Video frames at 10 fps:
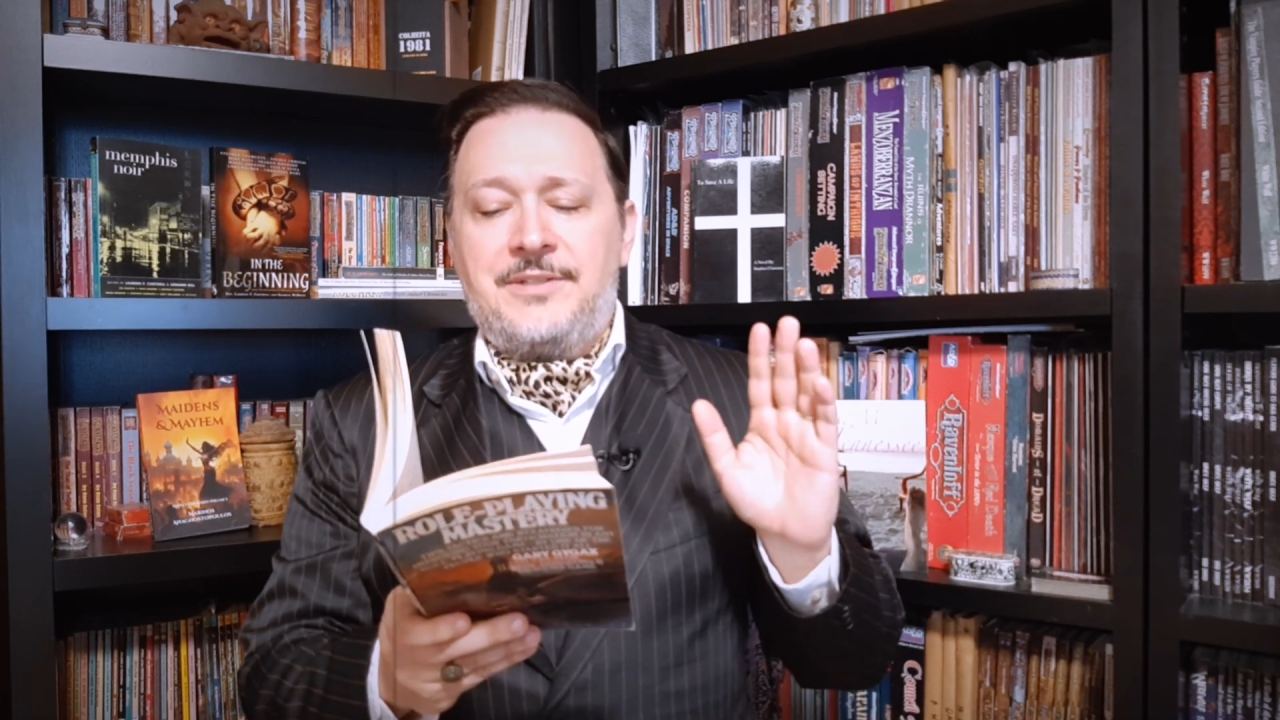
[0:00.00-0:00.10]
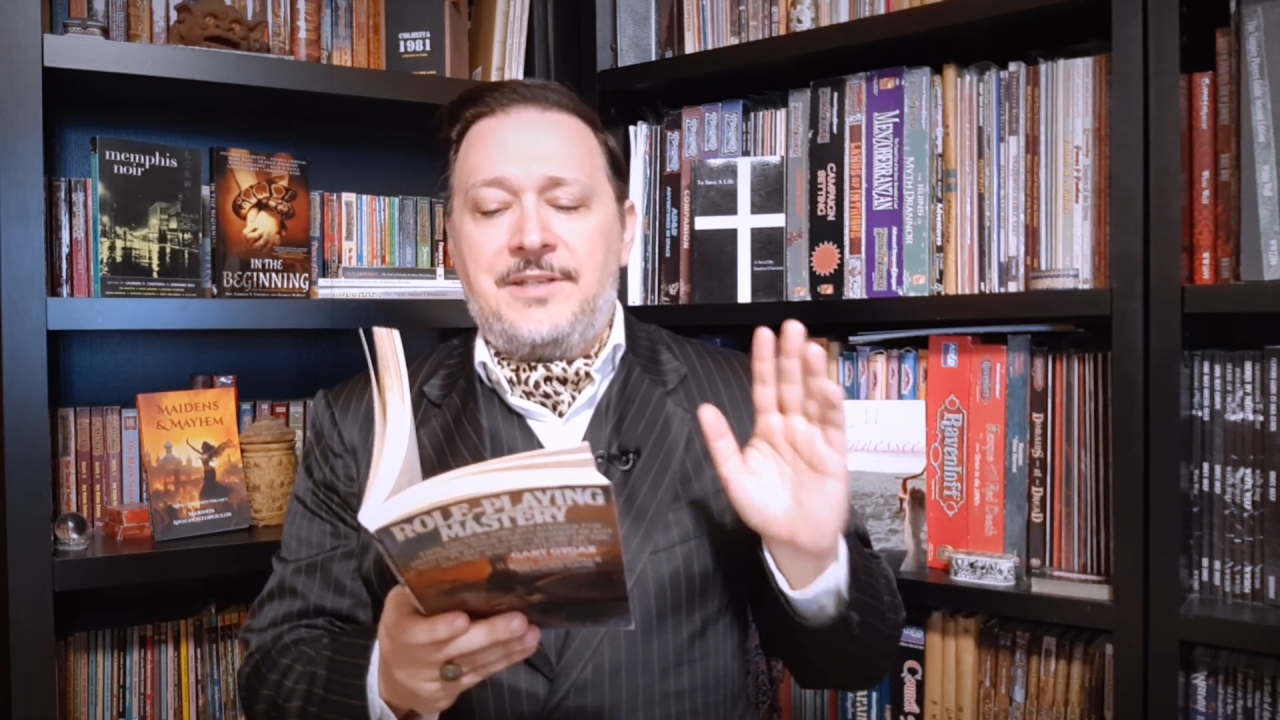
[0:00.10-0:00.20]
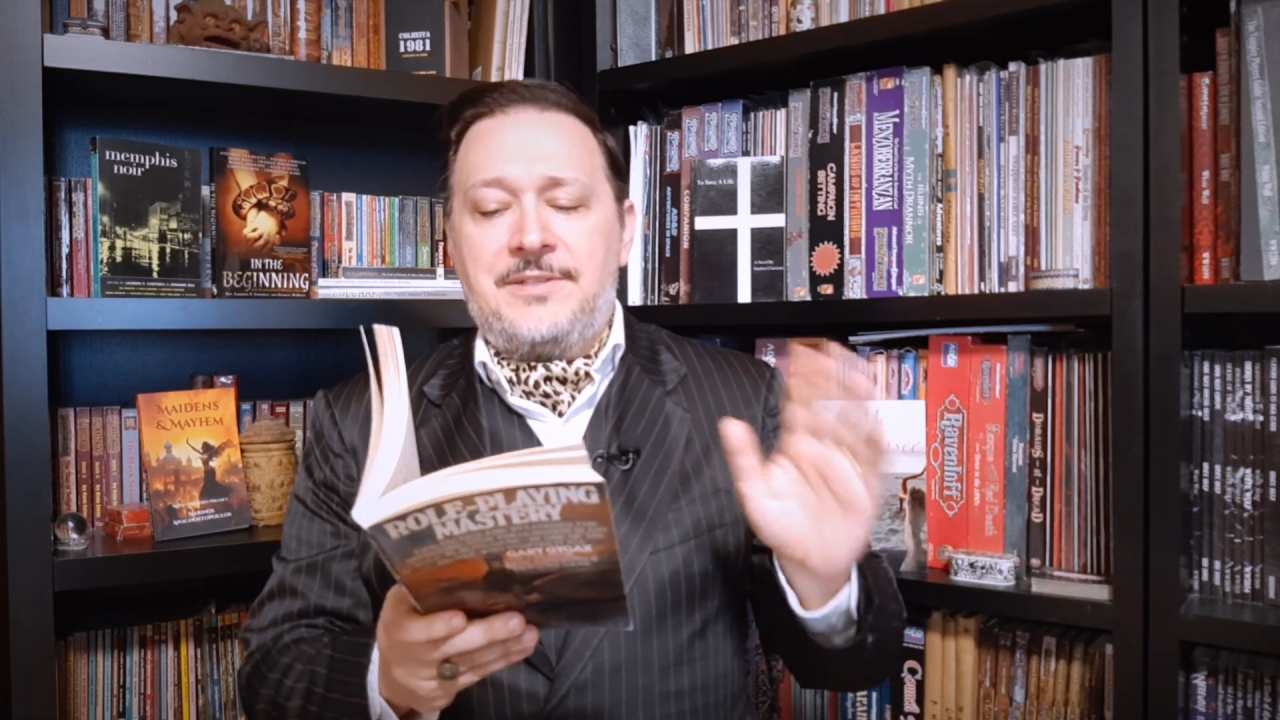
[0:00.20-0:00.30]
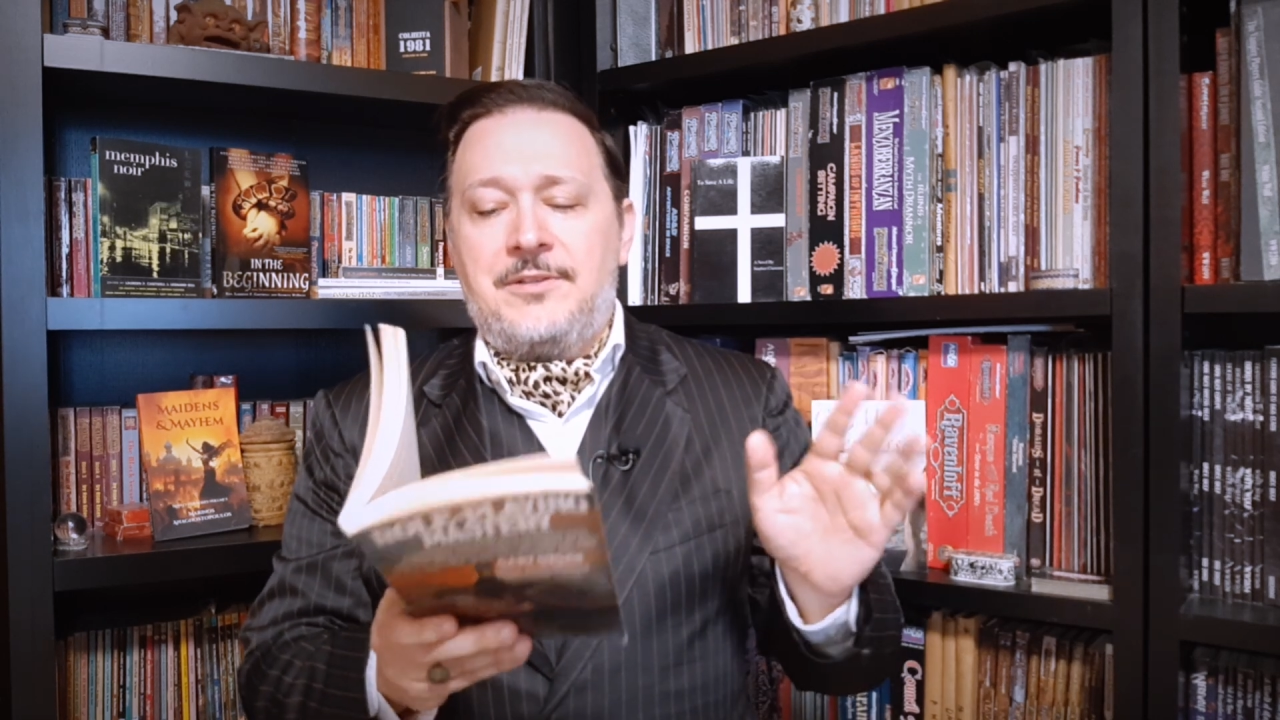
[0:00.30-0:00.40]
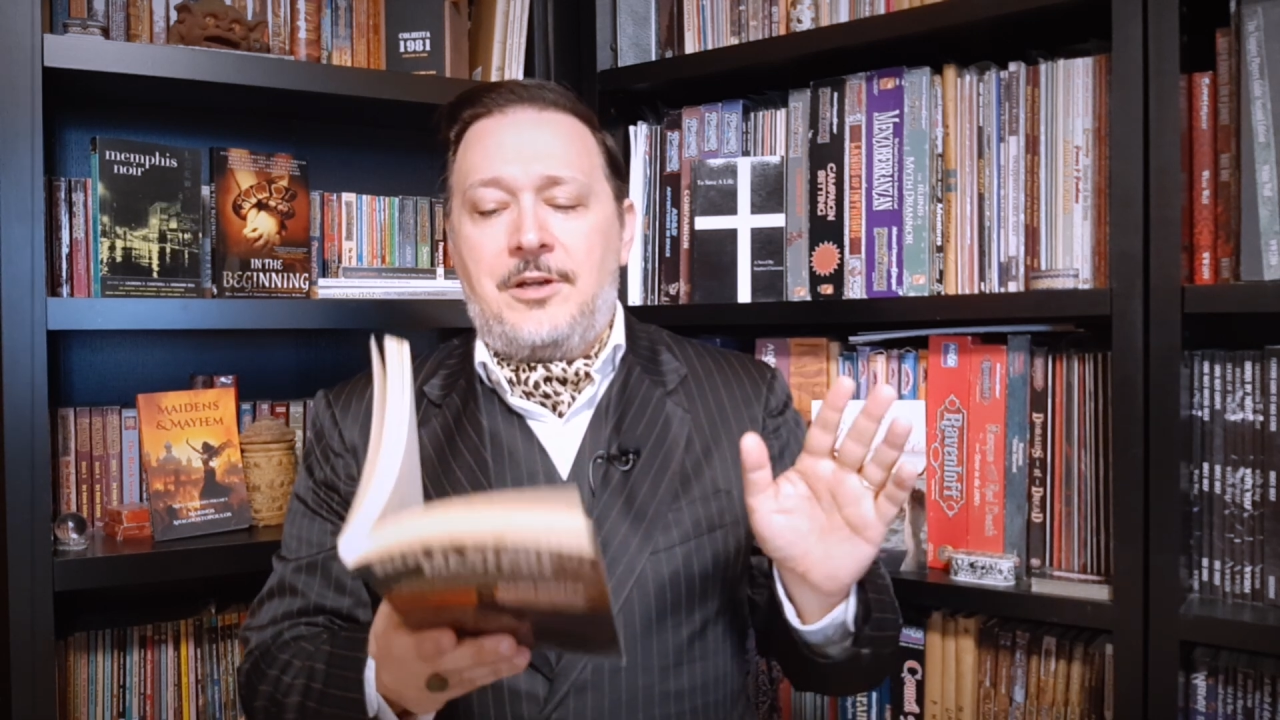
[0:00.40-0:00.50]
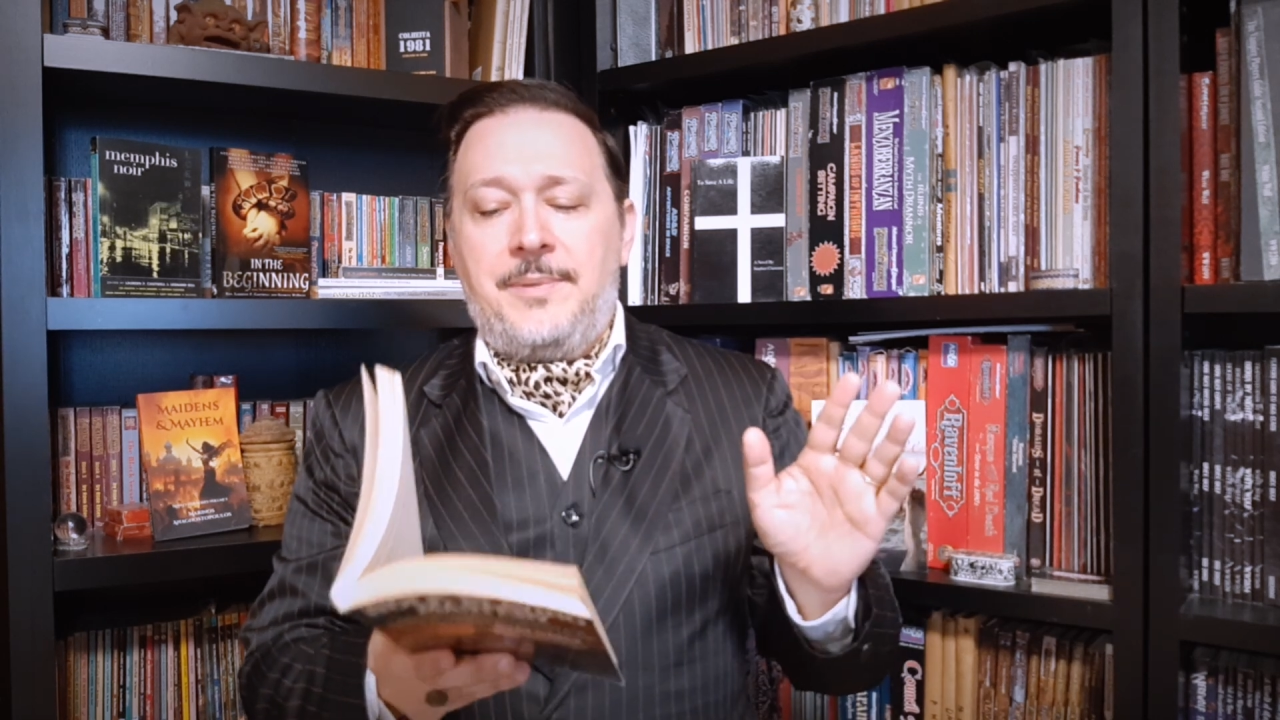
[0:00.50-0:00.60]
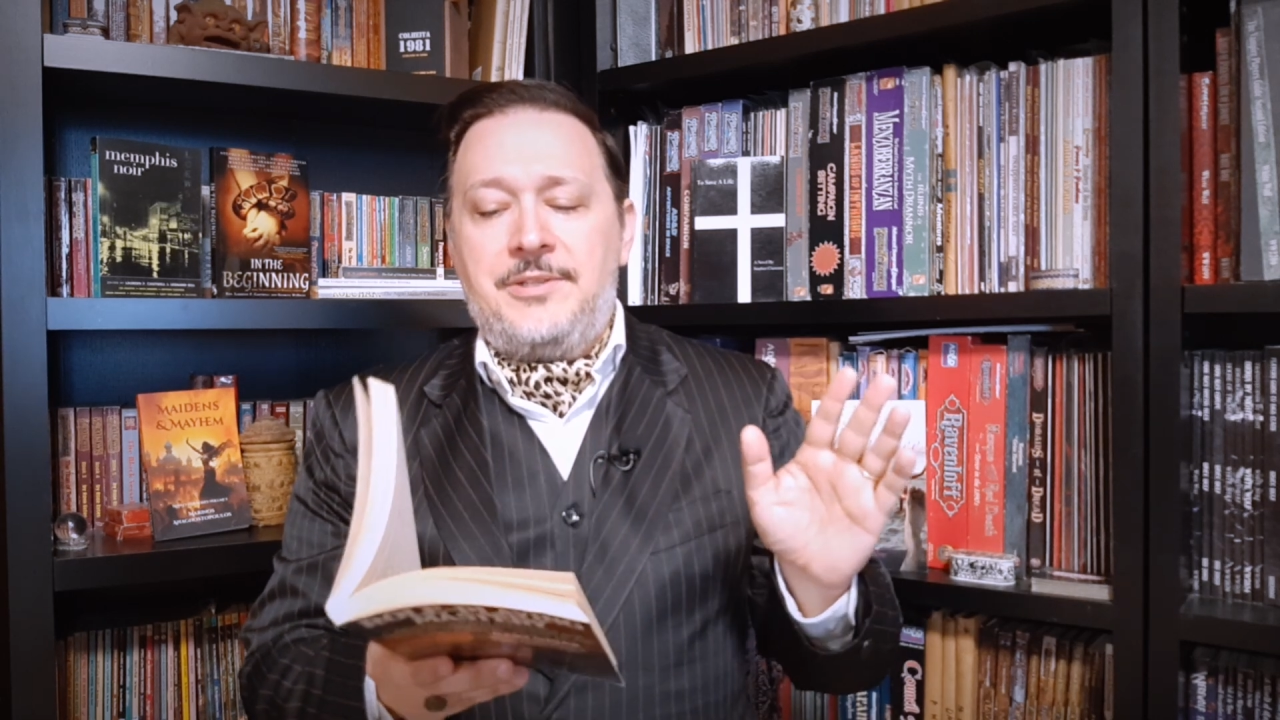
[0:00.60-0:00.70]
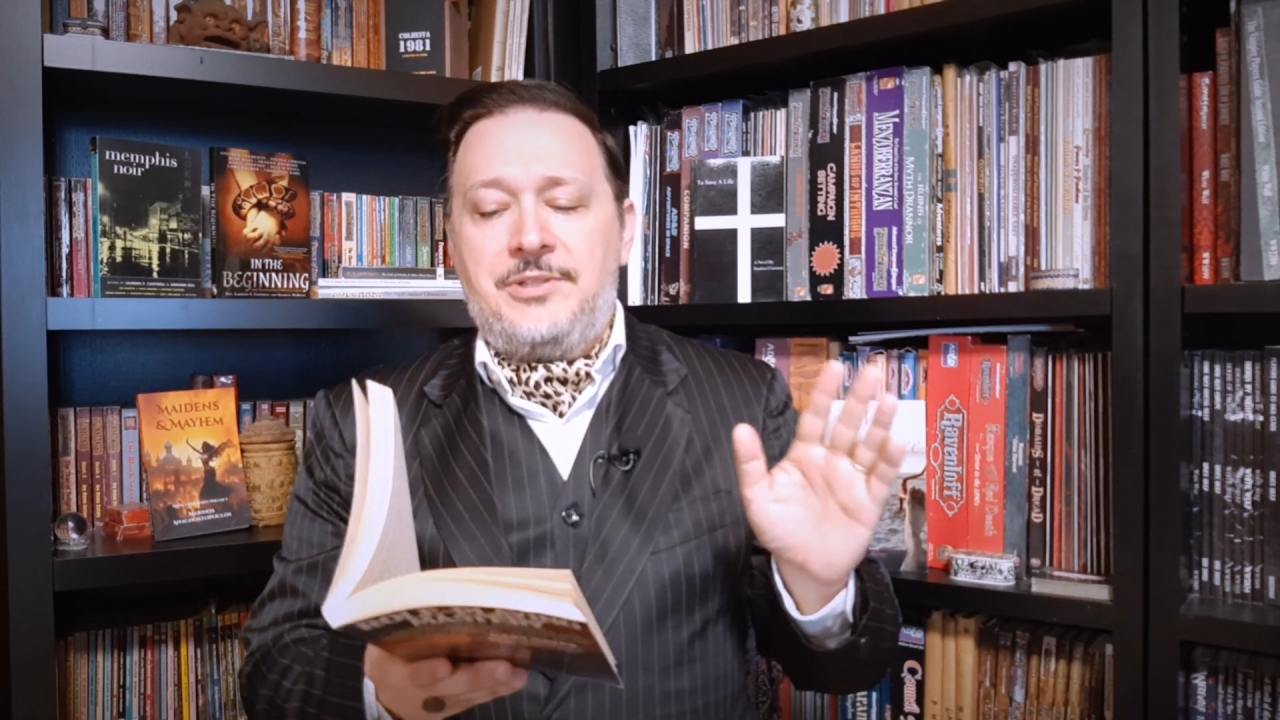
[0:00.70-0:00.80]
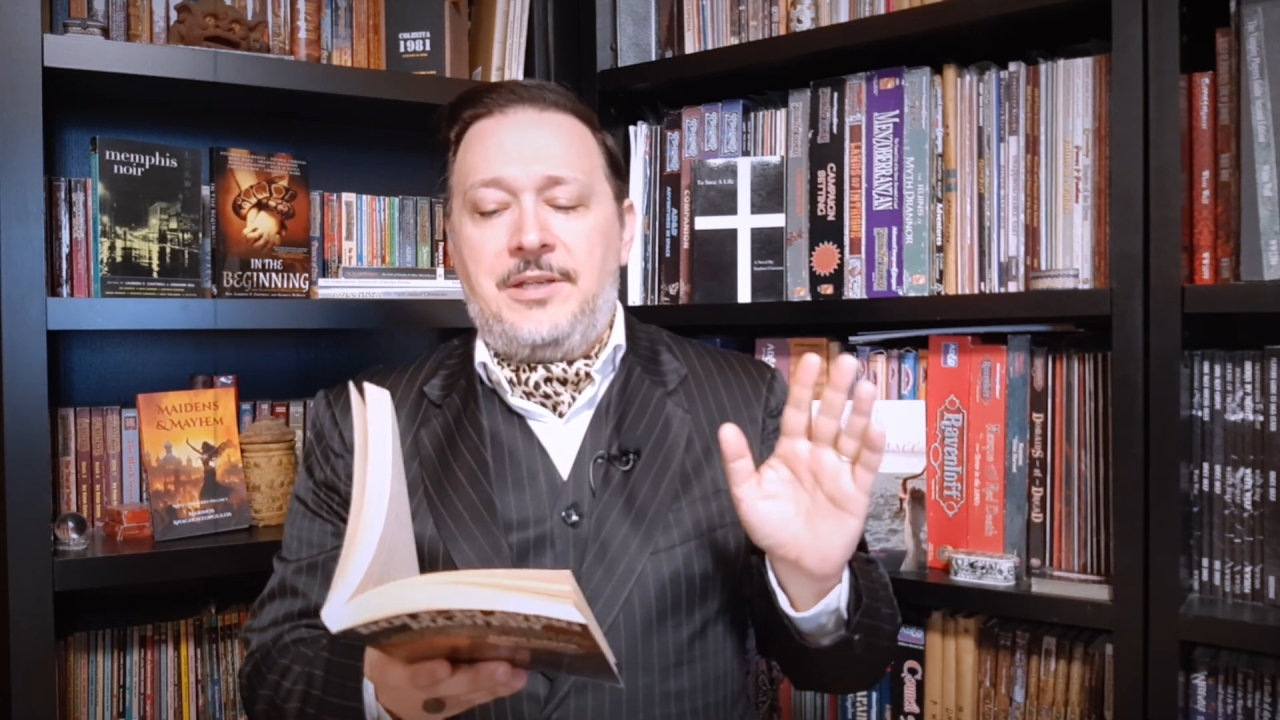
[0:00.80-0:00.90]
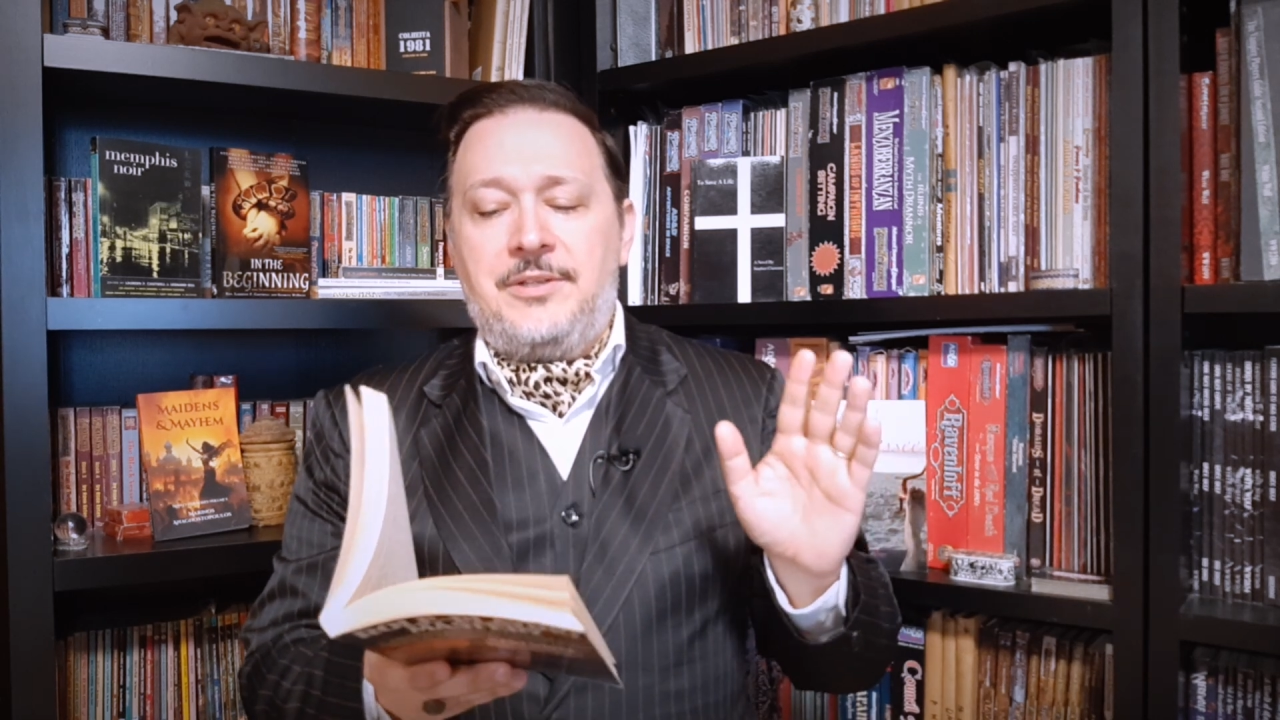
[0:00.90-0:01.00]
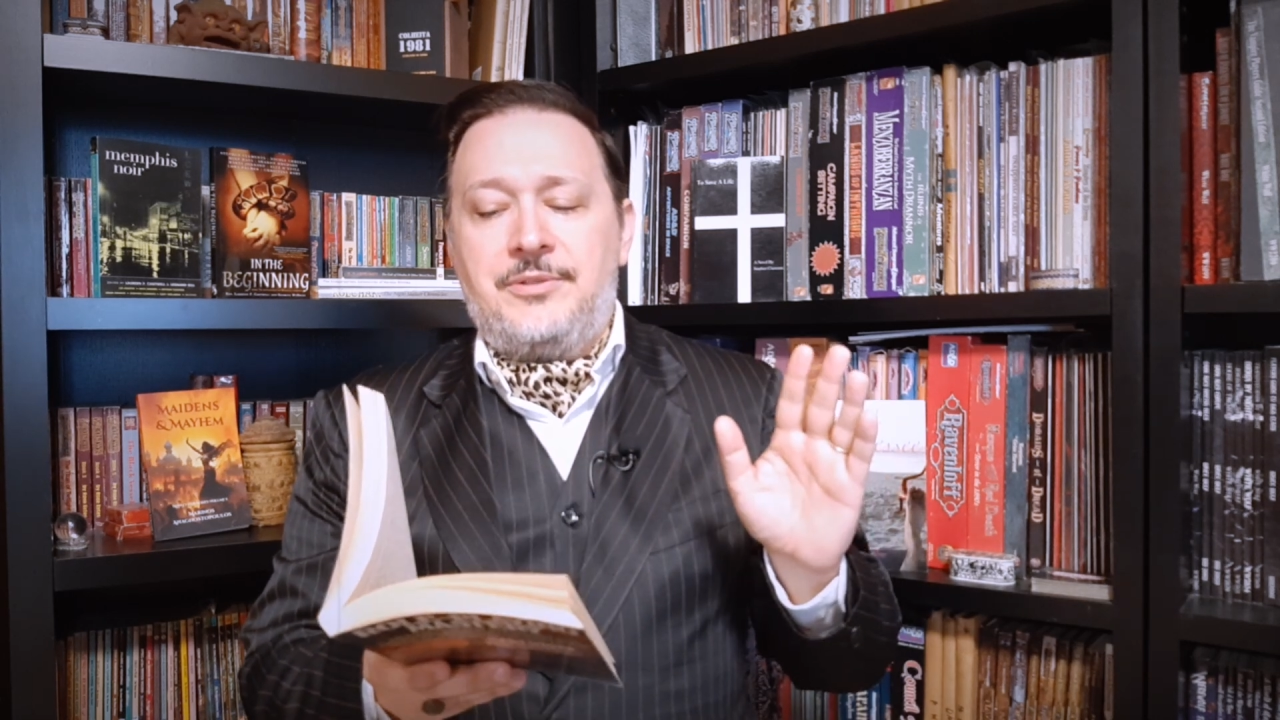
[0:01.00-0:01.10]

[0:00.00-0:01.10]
existing RPG